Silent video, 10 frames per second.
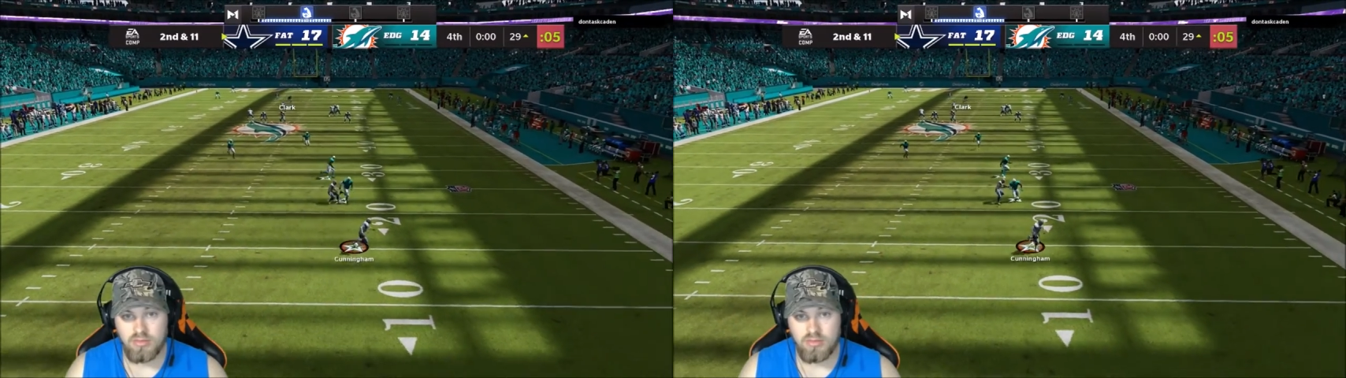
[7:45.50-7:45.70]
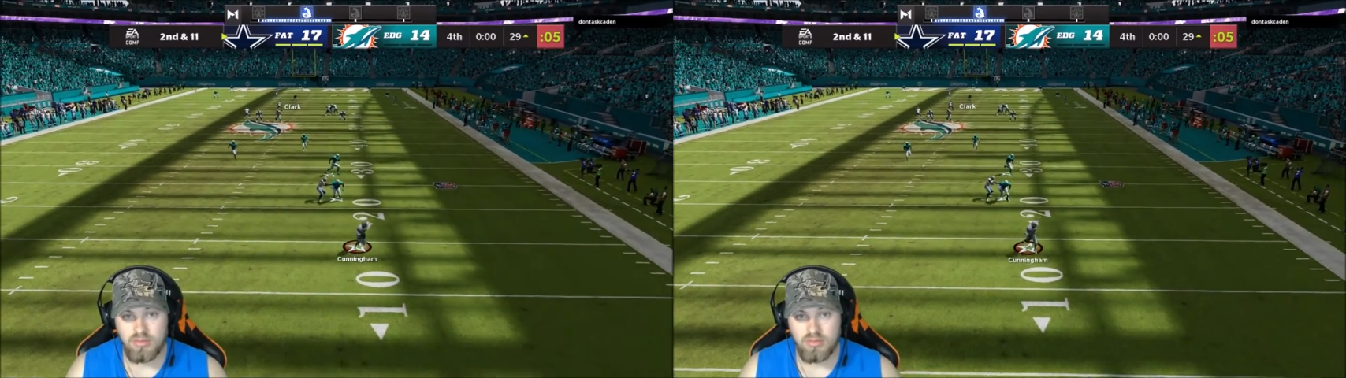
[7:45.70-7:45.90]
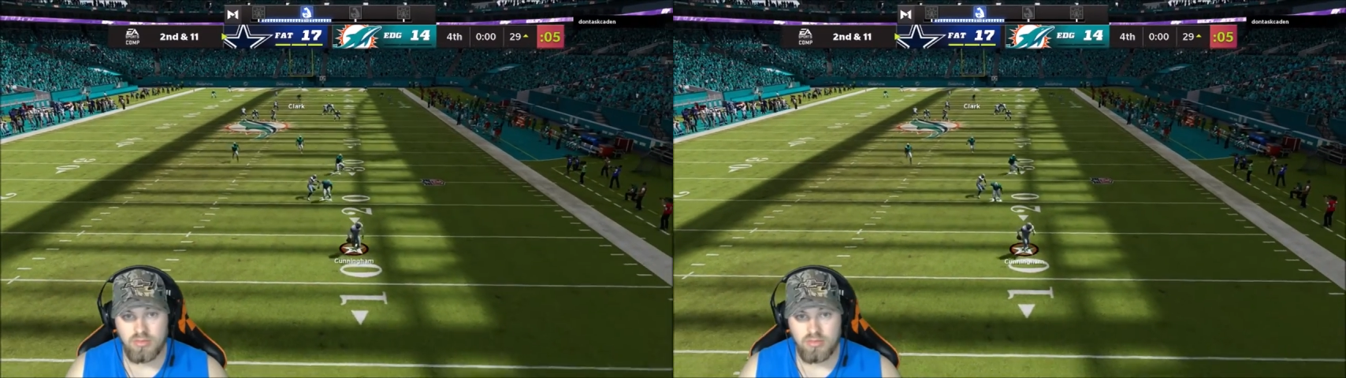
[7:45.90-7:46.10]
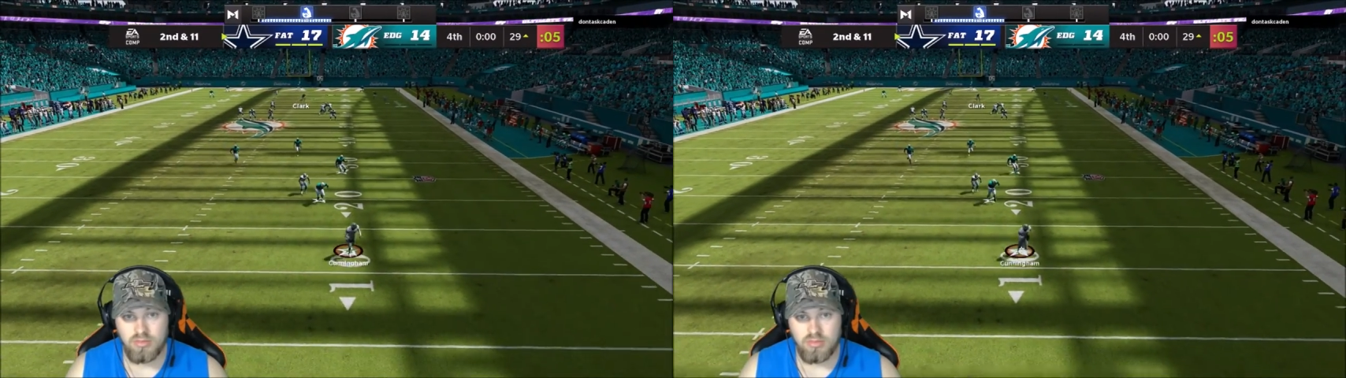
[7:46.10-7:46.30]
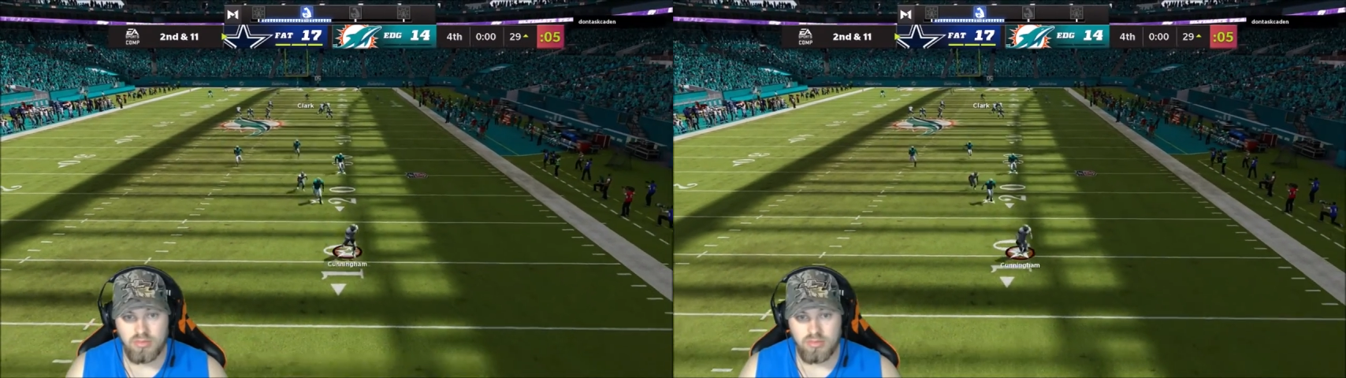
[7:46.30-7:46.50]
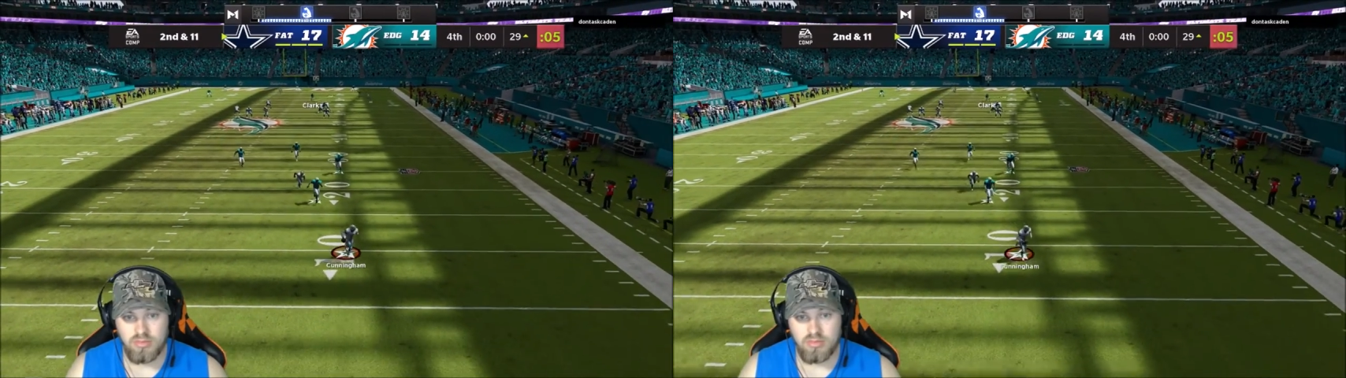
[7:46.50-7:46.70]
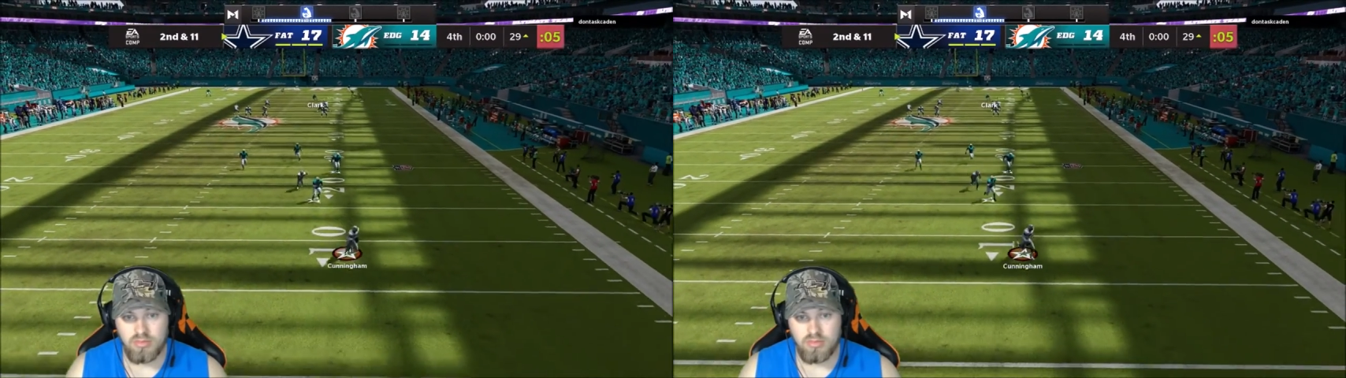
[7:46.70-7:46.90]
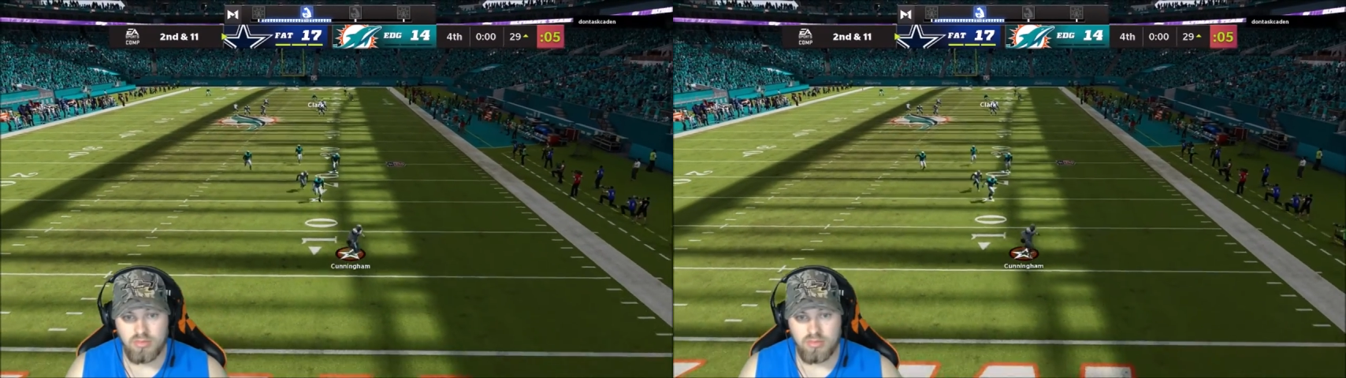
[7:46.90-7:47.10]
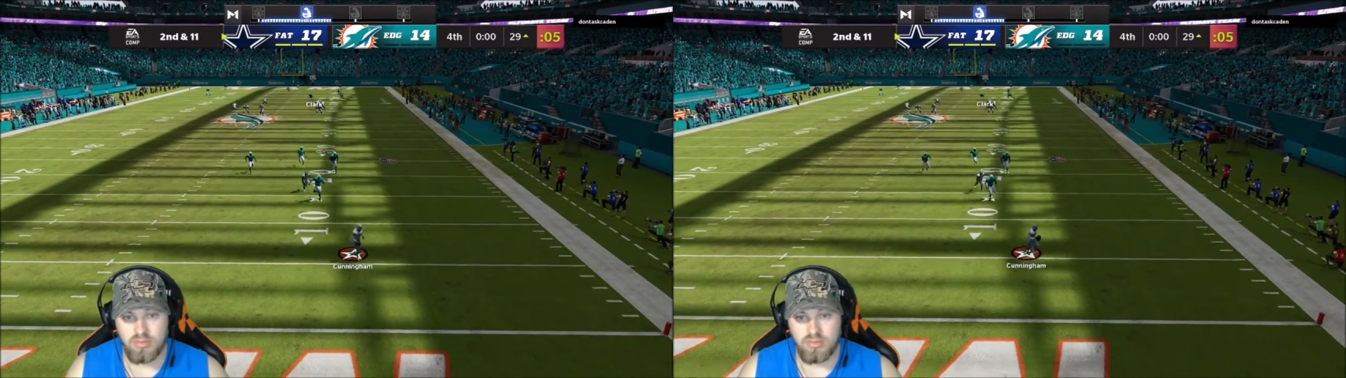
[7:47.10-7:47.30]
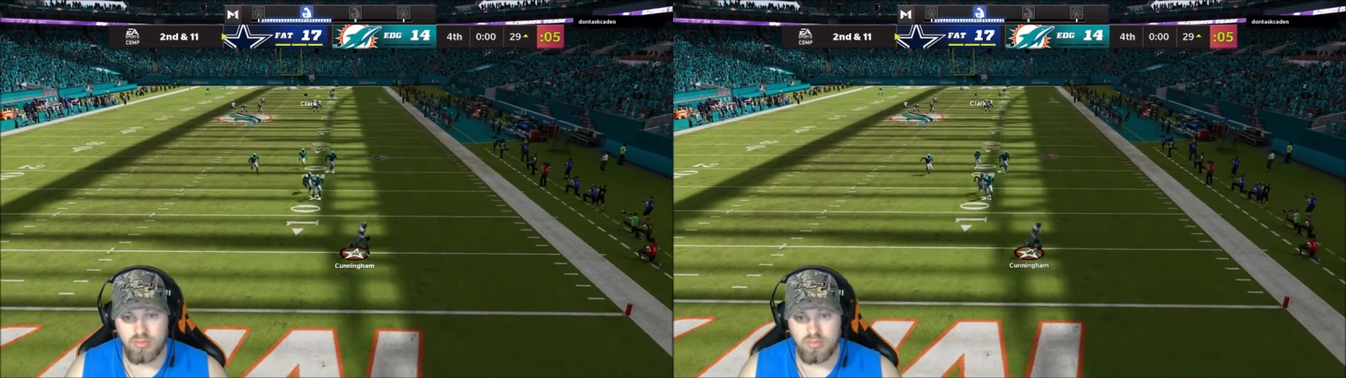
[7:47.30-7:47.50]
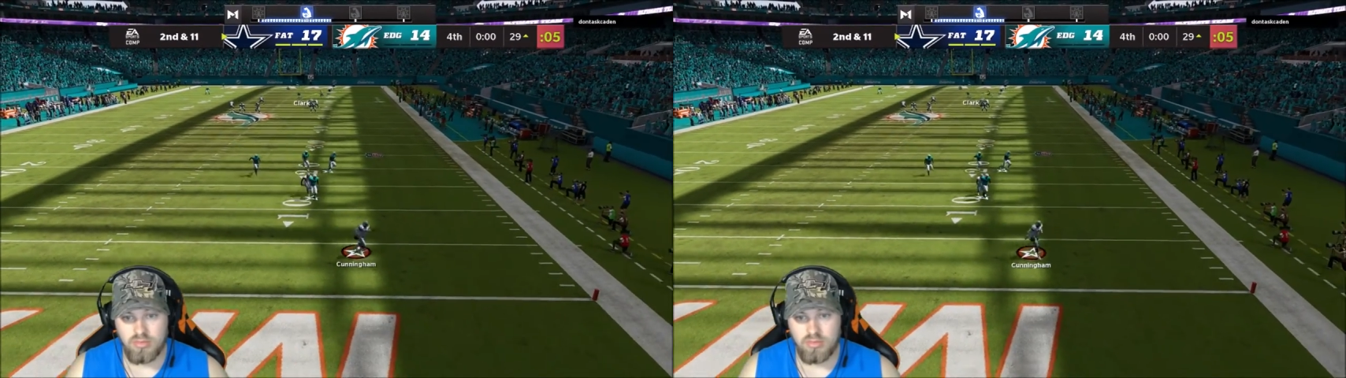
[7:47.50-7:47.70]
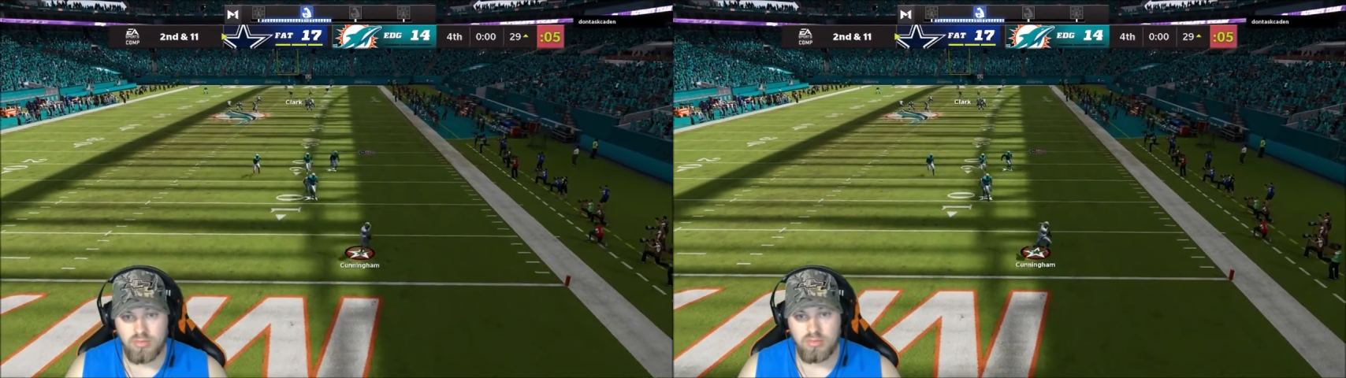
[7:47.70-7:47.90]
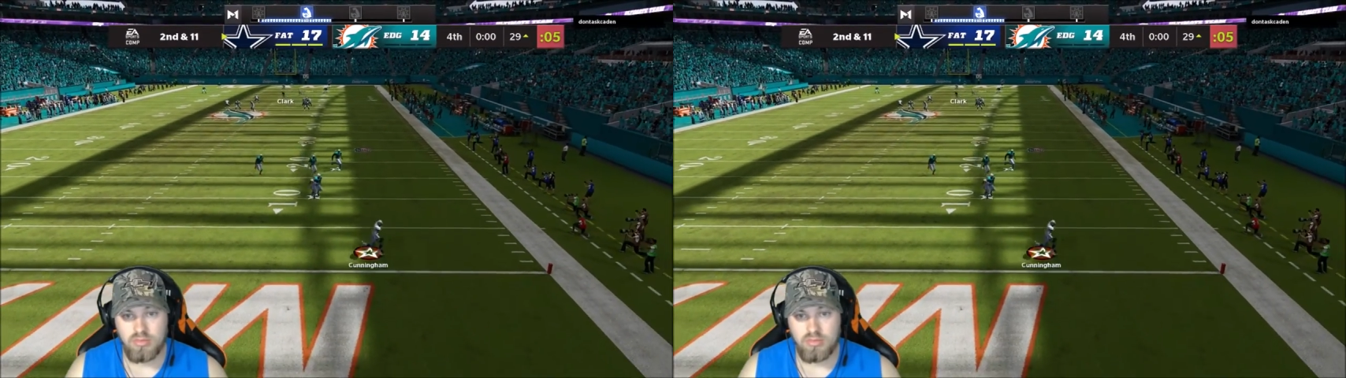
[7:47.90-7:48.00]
(no one is talking)